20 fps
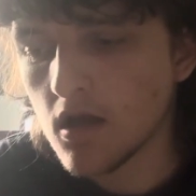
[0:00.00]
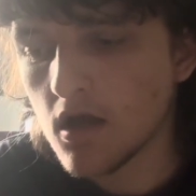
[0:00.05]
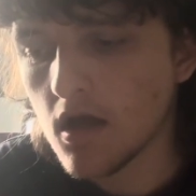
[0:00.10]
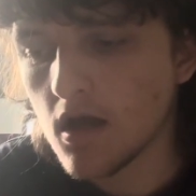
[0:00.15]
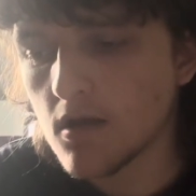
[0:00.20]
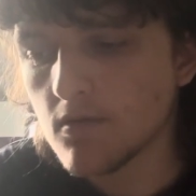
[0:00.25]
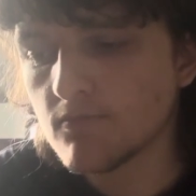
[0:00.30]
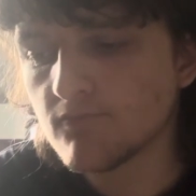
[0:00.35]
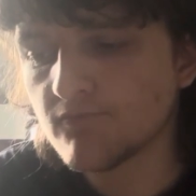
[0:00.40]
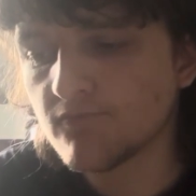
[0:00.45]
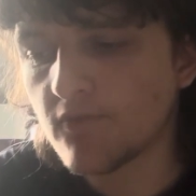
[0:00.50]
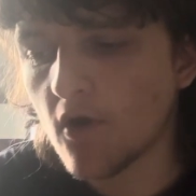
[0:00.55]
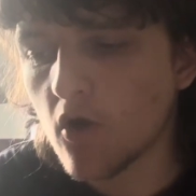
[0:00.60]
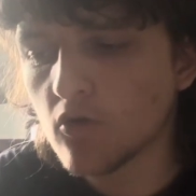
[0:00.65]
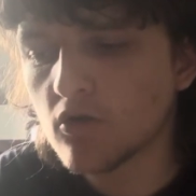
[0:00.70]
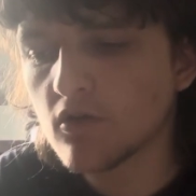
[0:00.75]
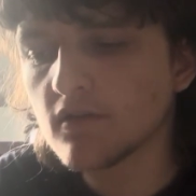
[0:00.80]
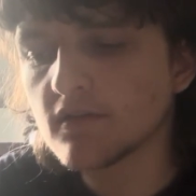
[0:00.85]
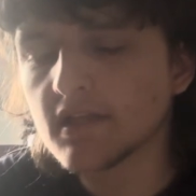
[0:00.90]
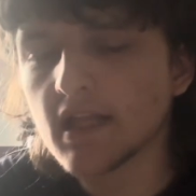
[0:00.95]
And
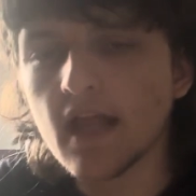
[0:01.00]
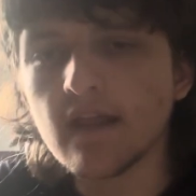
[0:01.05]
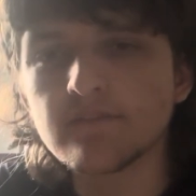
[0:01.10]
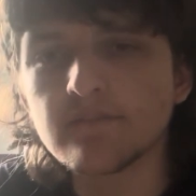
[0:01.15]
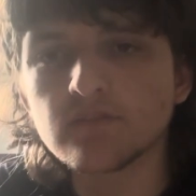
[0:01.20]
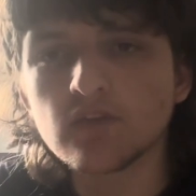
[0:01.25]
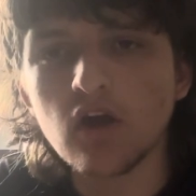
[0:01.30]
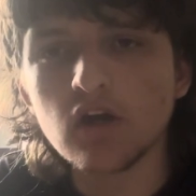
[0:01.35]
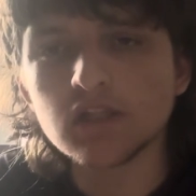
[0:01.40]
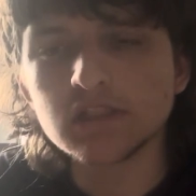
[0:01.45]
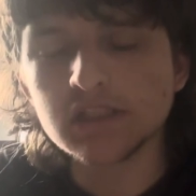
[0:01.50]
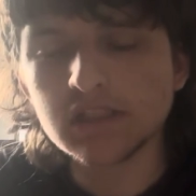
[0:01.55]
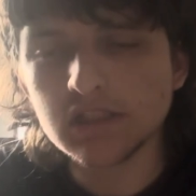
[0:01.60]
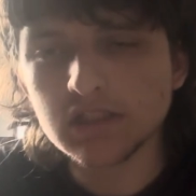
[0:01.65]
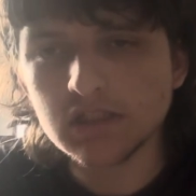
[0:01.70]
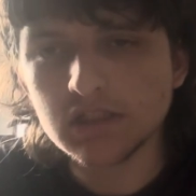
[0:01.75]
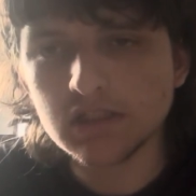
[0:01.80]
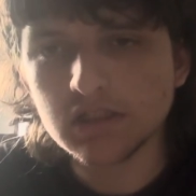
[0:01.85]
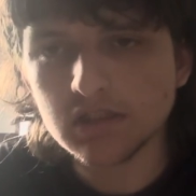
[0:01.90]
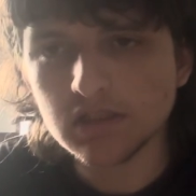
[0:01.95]
Falcon that dust.
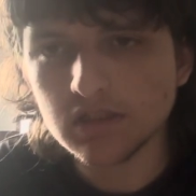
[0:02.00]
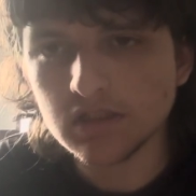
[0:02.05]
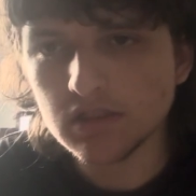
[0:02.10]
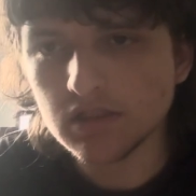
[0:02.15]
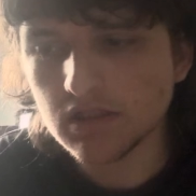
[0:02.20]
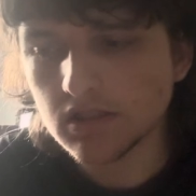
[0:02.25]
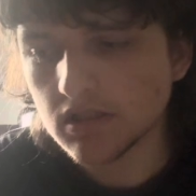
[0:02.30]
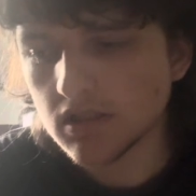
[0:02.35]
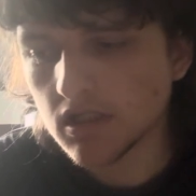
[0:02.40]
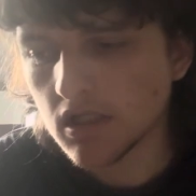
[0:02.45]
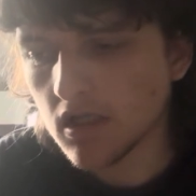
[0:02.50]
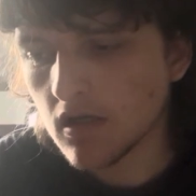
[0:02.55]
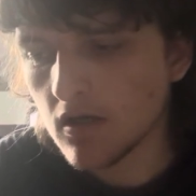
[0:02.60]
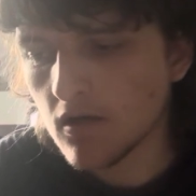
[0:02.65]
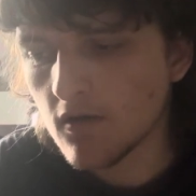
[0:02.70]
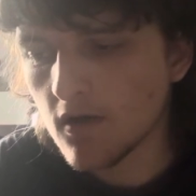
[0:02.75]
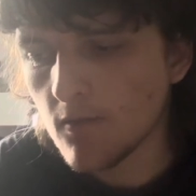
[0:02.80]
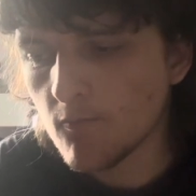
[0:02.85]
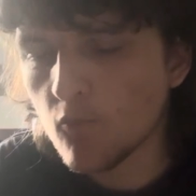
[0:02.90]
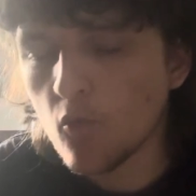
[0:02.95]

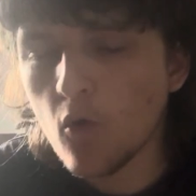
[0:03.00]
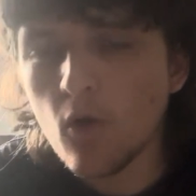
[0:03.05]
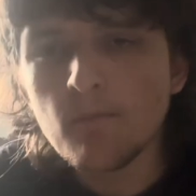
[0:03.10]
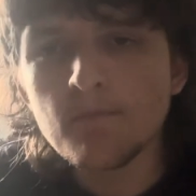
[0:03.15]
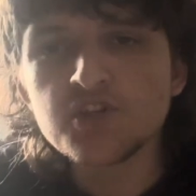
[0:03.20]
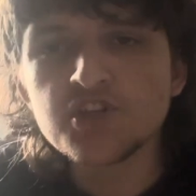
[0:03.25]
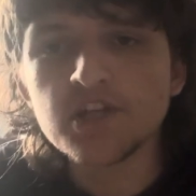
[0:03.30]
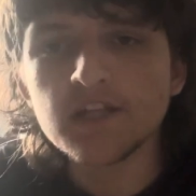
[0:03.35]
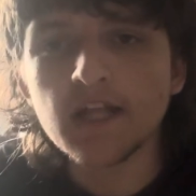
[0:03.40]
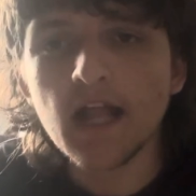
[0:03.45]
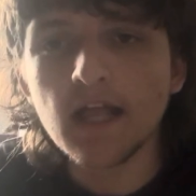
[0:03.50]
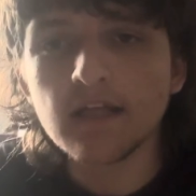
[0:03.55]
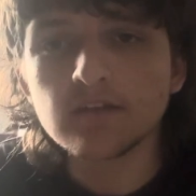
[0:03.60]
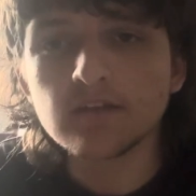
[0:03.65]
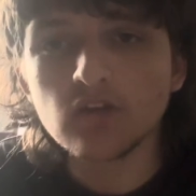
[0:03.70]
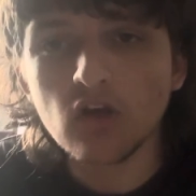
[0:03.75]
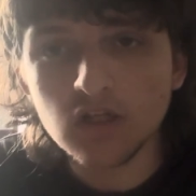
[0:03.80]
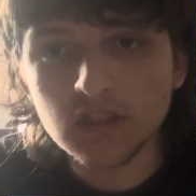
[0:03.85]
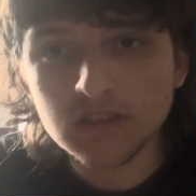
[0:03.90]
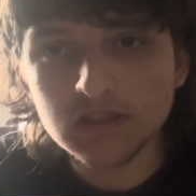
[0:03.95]
War Machine that
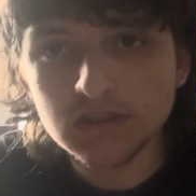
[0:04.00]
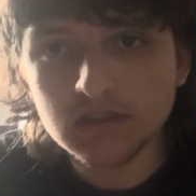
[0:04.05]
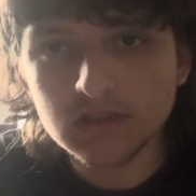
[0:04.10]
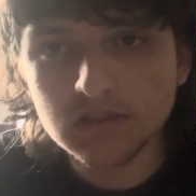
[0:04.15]
dust.